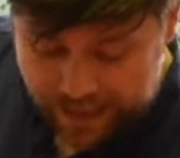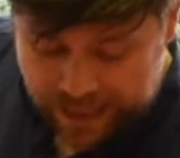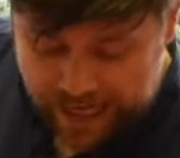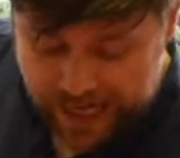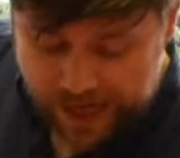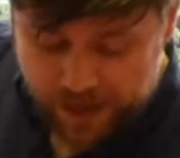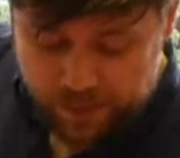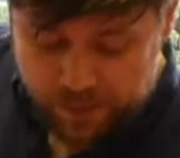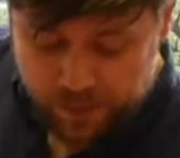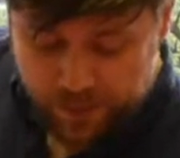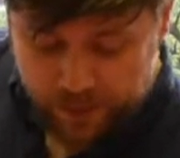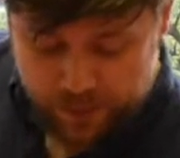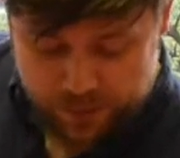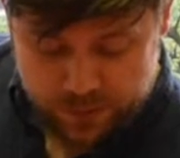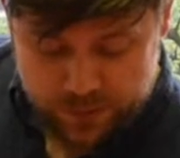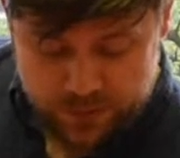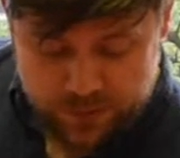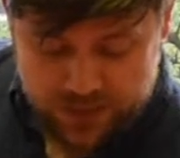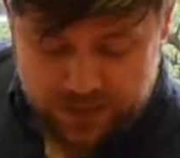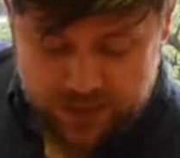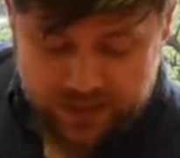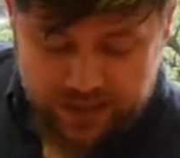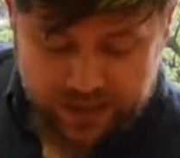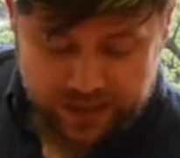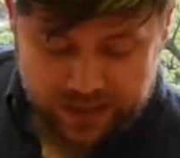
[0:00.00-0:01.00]

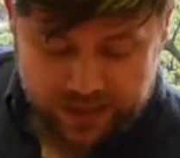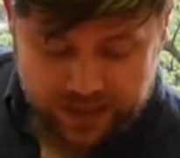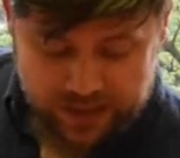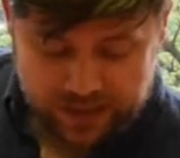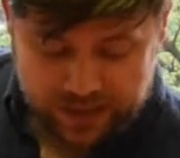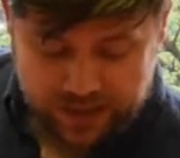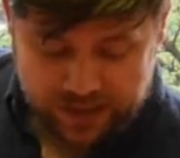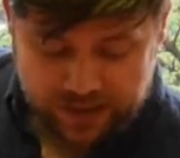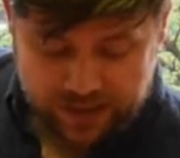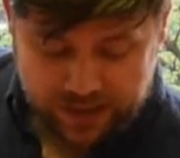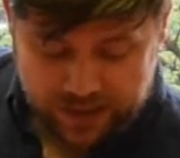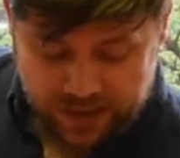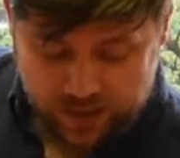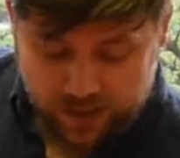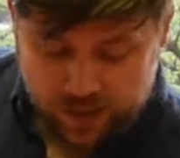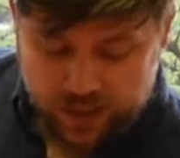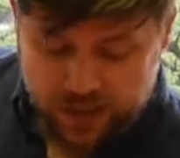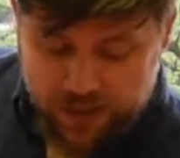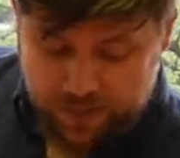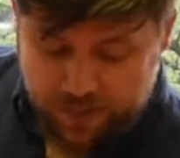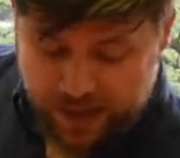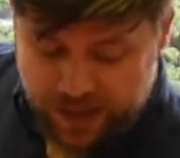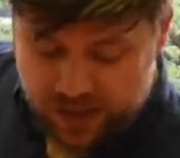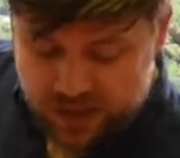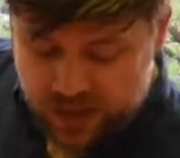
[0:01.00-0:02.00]
outposts,
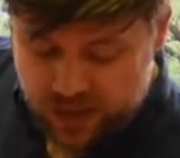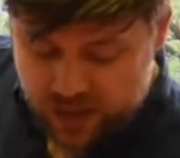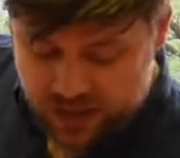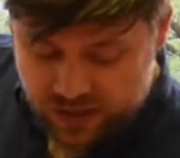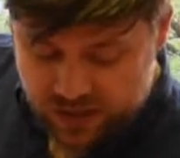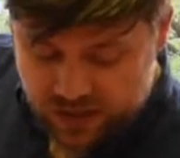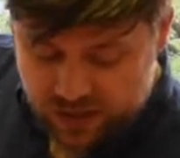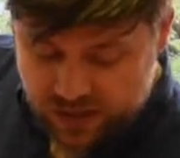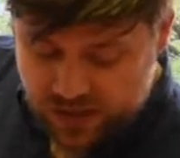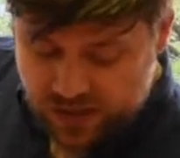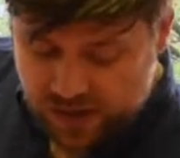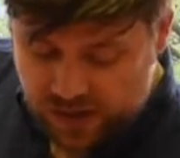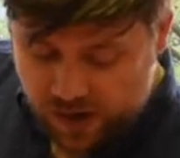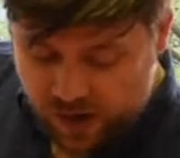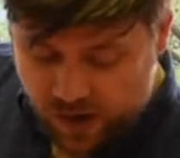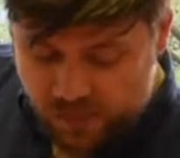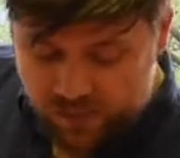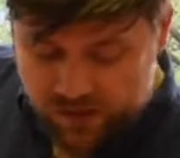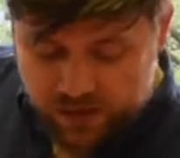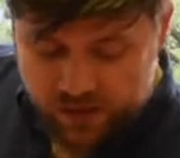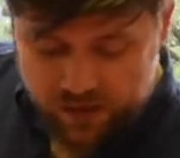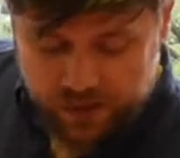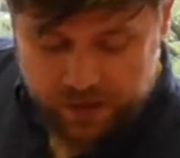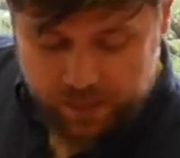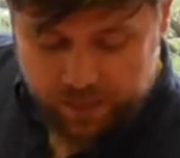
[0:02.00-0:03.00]
occupation
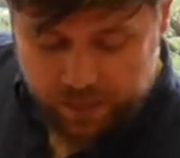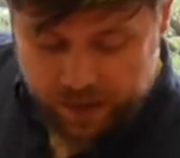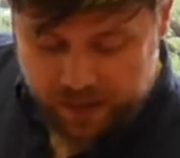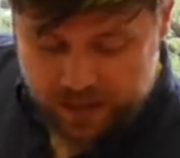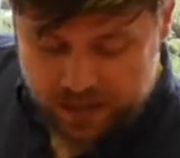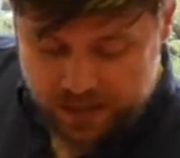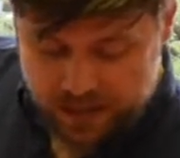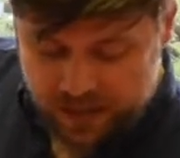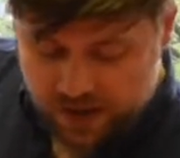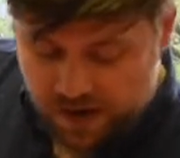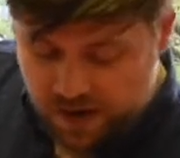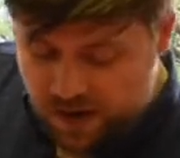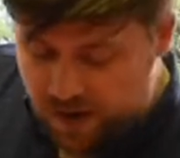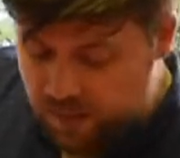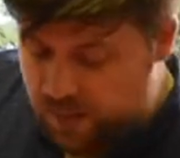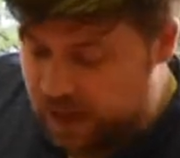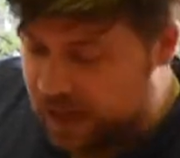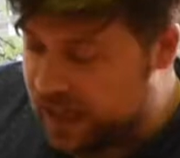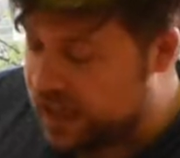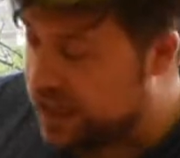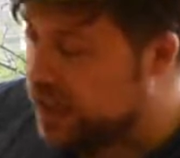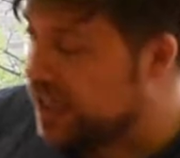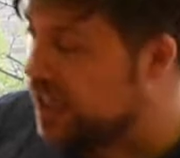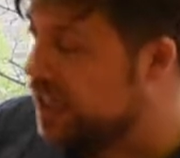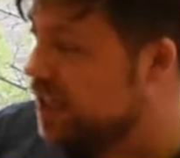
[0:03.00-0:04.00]
of an occupation
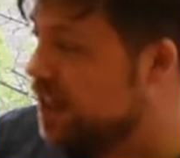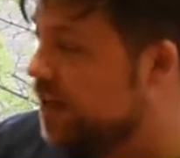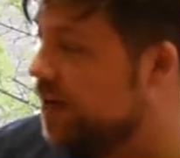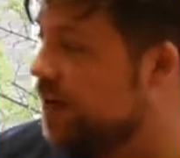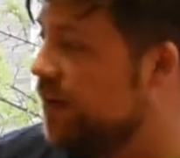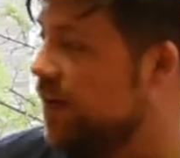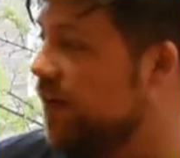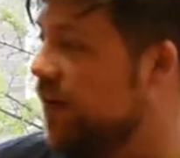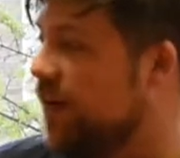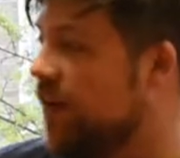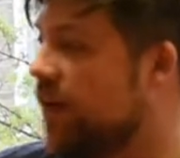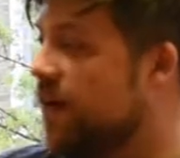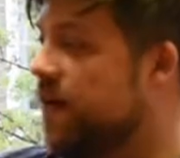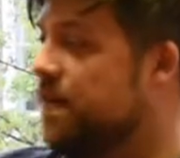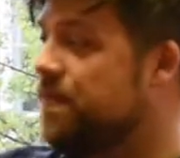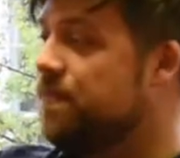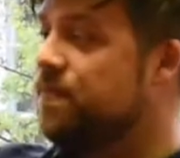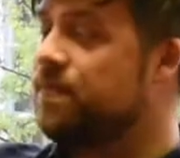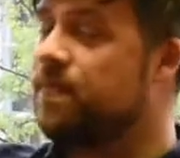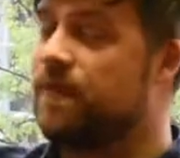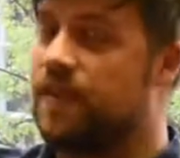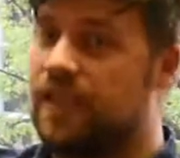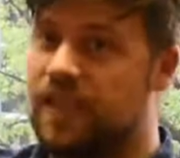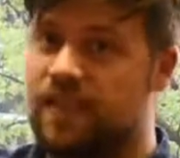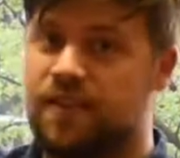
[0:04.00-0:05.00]
army
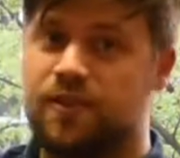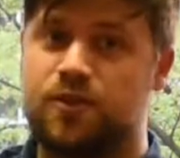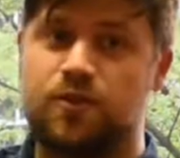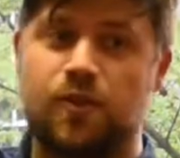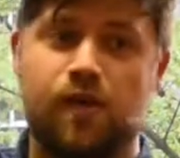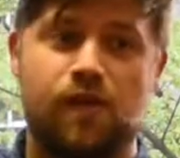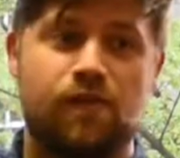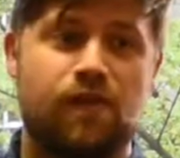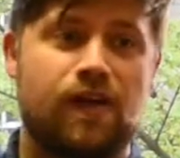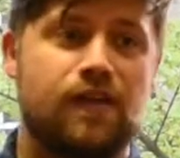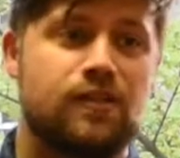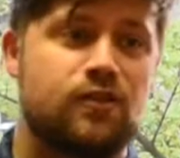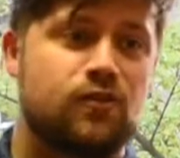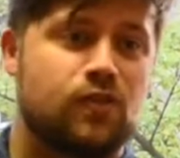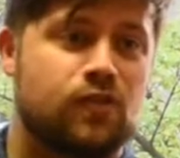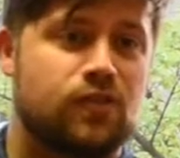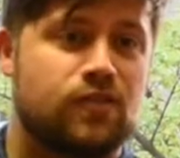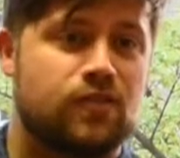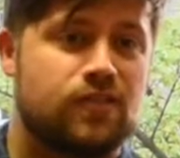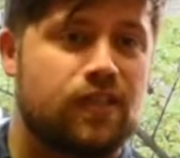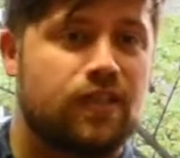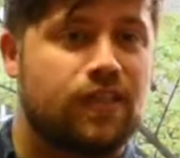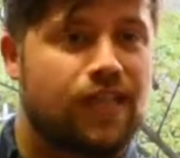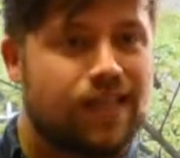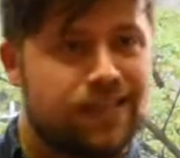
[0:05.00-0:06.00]
in the 1200s.
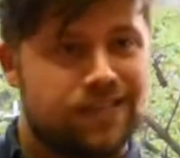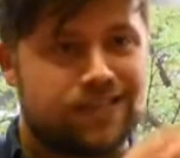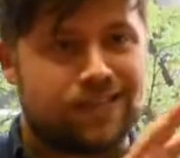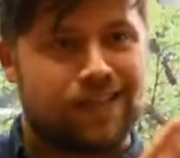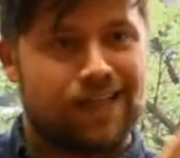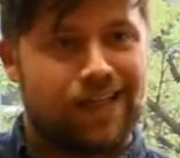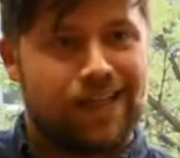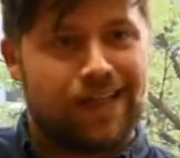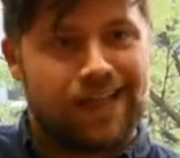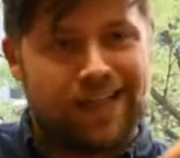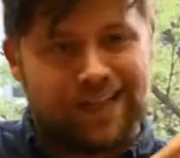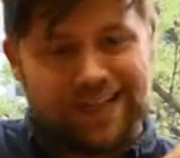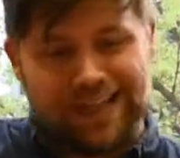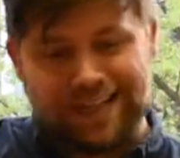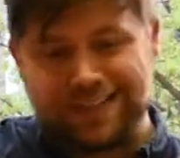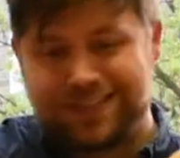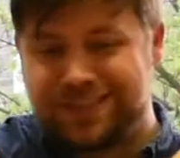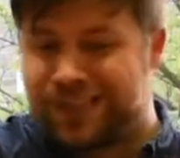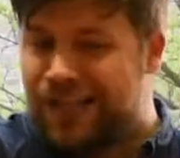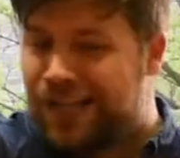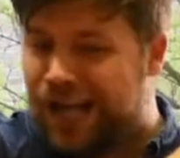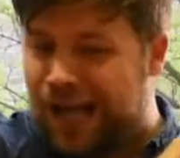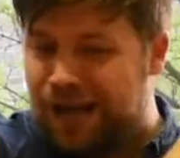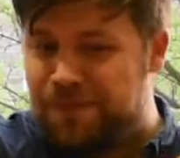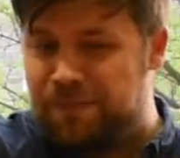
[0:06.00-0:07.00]
So that's
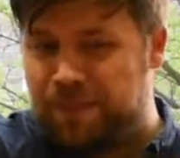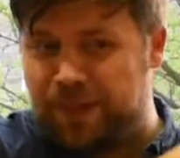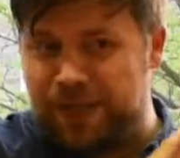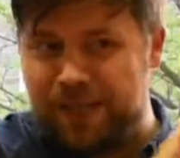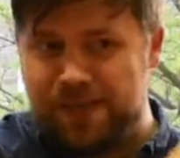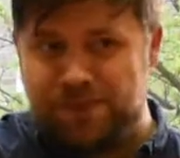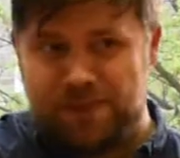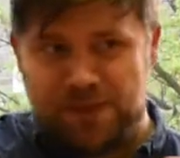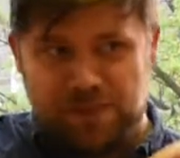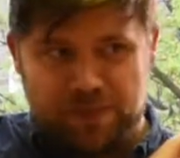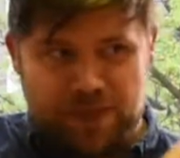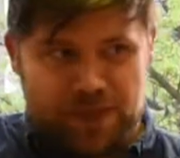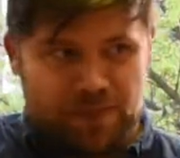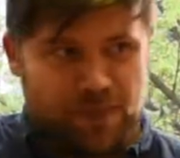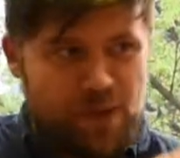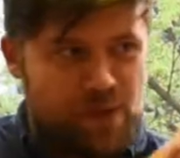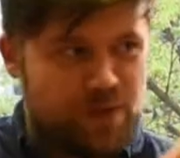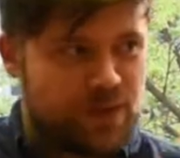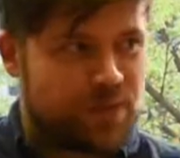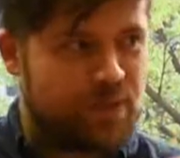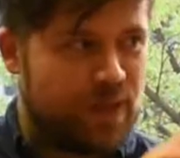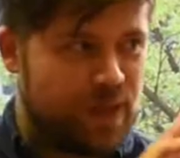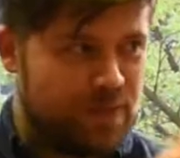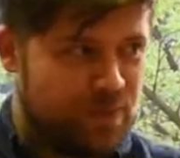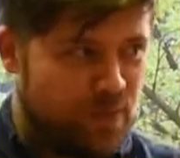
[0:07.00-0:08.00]
and believe you me,
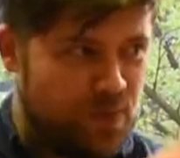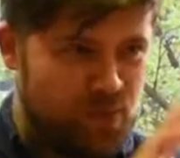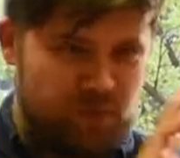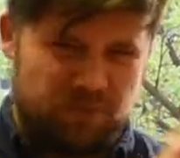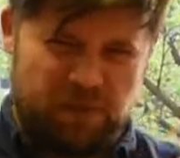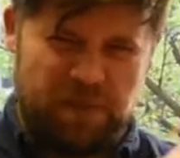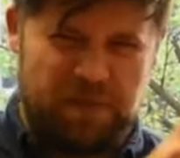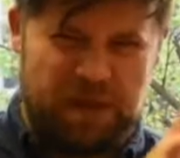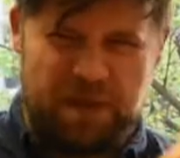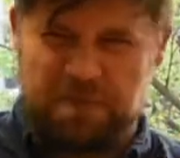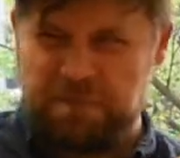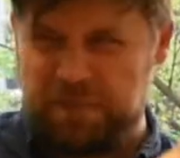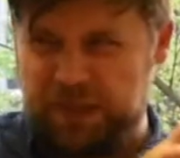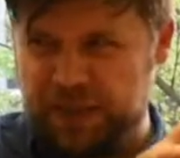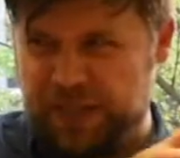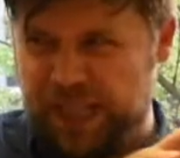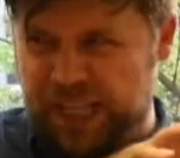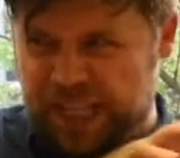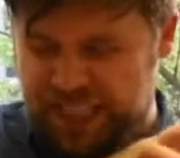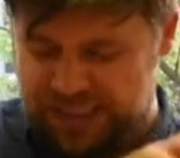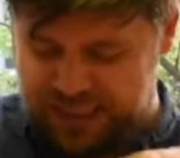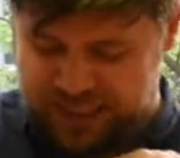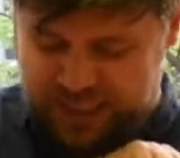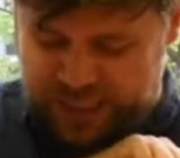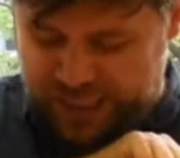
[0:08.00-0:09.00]
Welsh people remember
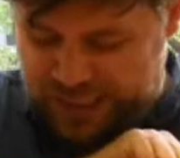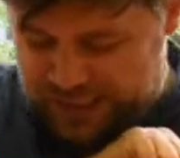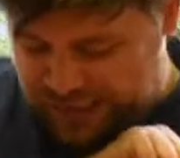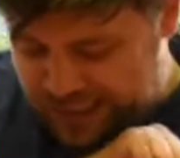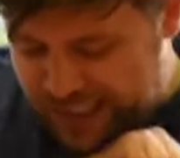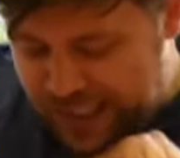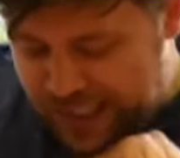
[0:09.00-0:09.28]
that shit.